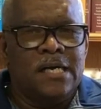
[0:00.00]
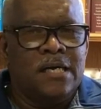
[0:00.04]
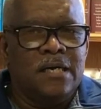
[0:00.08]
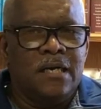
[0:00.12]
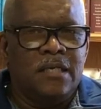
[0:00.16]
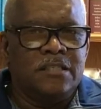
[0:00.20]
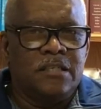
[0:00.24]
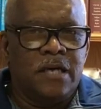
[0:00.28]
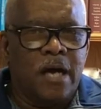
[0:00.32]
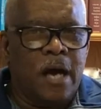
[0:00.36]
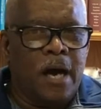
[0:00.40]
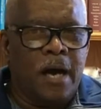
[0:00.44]

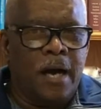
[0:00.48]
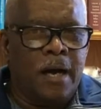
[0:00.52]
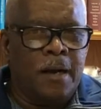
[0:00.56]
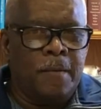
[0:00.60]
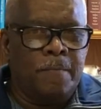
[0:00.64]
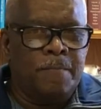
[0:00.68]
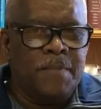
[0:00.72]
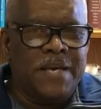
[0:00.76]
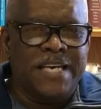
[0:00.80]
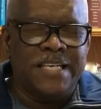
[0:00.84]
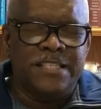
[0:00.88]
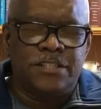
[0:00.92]

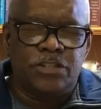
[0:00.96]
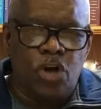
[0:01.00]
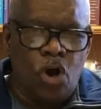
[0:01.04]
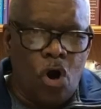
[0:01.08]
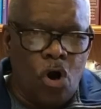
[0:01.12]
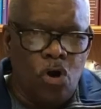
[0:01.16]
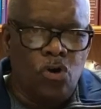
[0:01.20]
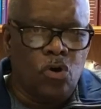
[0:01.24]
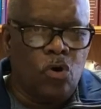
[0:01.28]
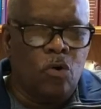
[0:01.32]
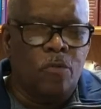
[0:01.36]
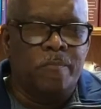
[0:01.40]
eternal
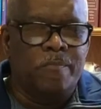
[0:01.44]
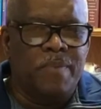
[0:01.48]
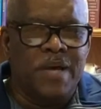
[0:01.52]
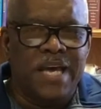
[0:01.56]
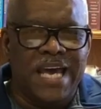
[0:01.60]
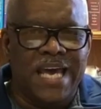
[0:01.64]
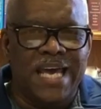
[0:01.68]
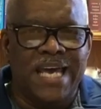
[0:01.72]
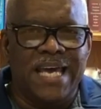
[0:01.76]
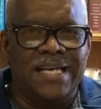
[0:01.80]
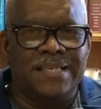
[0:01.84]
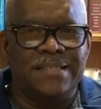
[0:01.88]

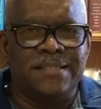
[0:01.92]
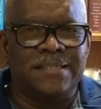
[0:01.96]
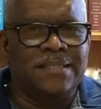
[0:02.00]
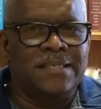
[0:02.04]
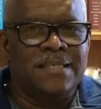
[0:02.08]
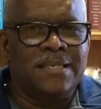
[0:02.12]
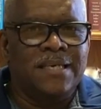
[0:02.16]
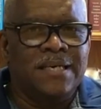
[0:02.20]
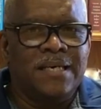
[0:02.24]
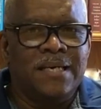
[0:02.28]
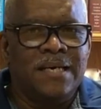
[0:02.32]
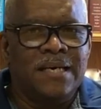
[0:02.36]
beings
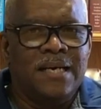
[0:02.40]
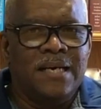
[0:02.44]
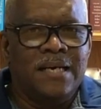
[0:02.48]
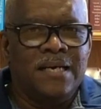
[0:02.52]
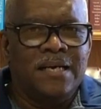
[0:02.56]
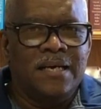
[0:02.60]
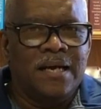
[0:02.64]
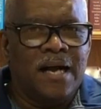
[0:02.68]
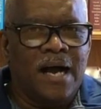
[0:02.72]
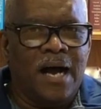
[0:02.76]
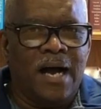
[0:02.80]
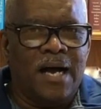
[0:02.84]

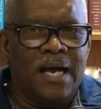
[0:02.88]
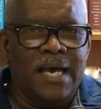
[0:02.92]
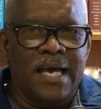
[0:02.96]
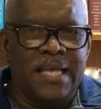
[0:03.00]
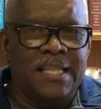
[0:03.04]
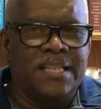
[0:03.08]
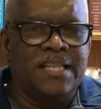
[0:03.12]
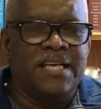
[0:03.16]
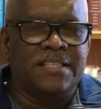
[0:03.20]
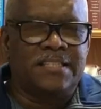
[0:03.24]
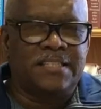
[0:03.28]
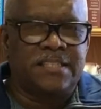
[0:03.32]
in
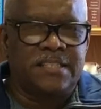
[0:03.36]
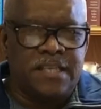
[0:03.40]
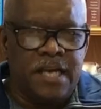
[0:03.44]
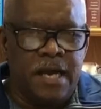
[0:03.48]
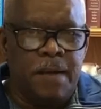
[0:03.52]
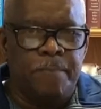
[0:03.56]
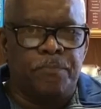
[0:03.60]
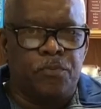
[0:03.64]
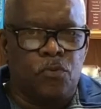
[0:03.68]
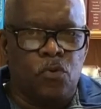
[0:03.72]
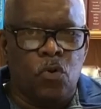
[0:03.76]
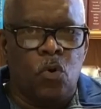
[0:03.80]
this
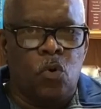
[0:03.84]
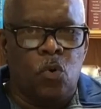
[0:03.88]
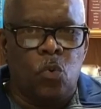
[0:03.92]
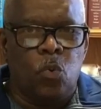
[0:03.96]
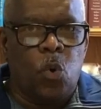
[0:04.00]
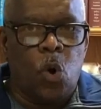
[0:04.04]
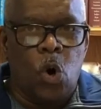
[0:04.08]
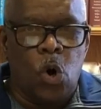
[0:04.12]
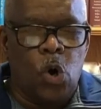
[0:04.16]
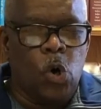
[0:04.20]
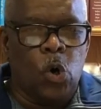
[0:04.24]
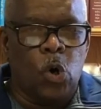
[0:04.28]
temporal
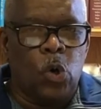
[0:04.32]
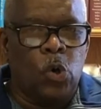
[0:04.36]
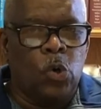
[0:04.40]
world,